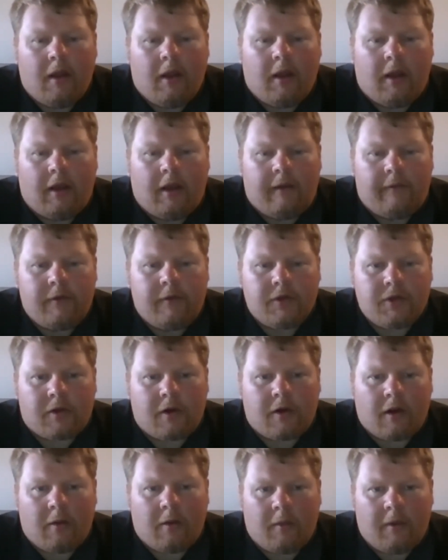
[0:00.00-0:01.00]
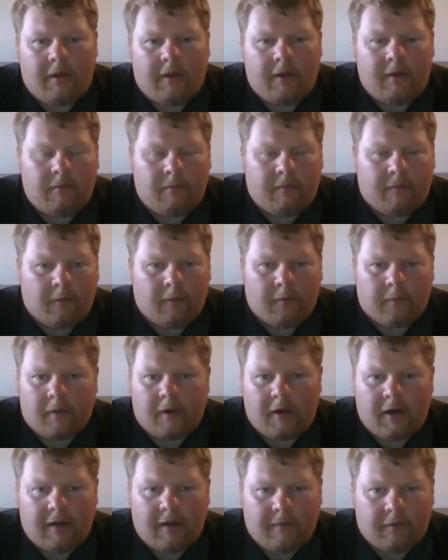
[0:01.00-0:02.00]
if you struggle with it, feel
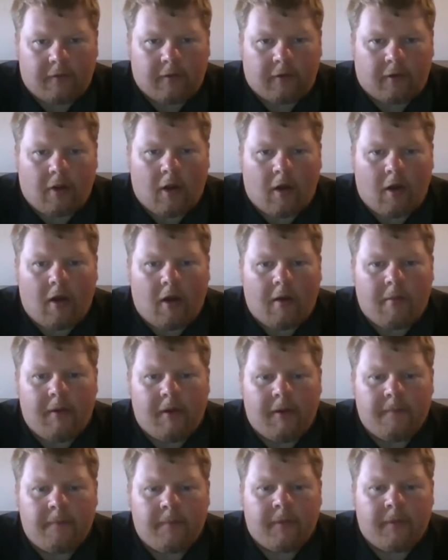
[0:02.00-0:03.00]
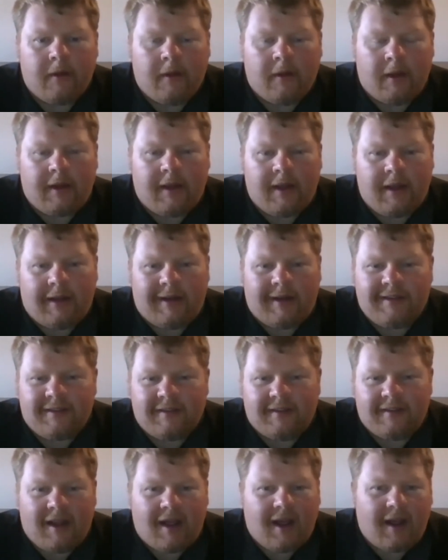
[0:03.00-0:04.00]
free to give us a call. But again,
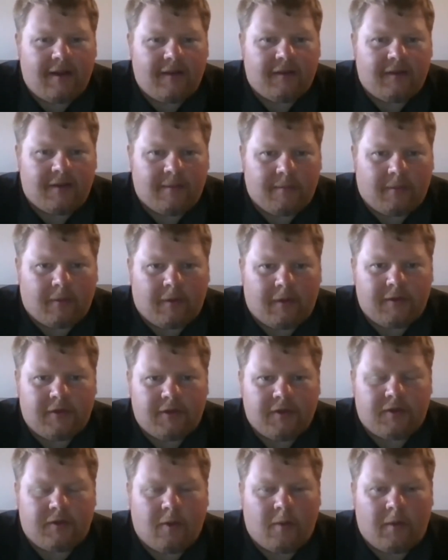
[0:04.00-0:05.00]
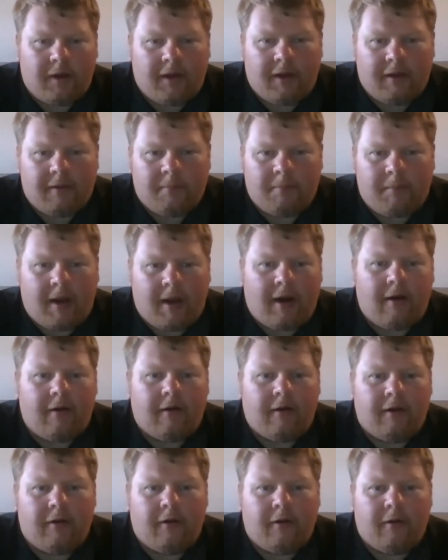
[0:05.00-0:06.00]
it's not as simple as just going in and
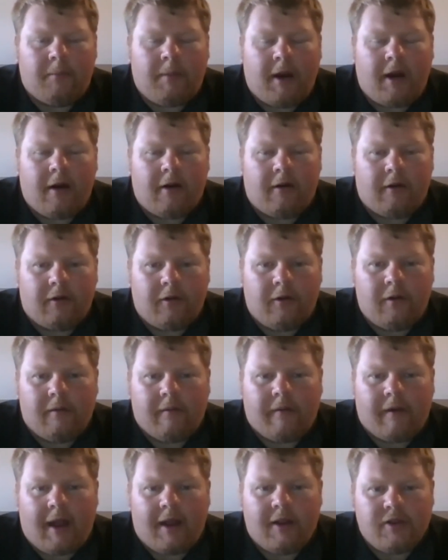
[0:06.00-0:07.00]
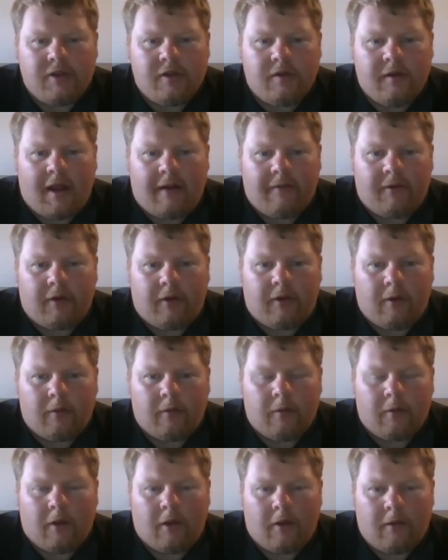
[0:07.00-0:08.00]
pairing a new device. You have to go
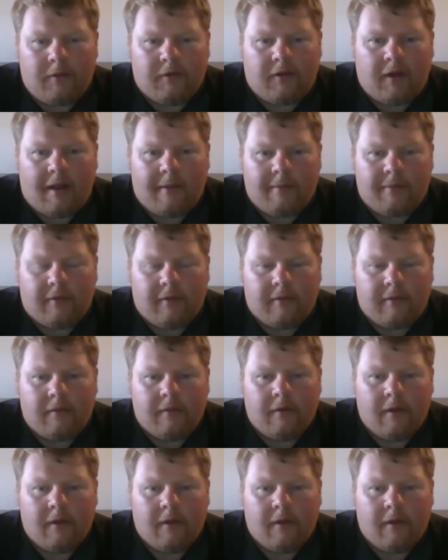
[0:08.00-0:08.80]
through the whole steps of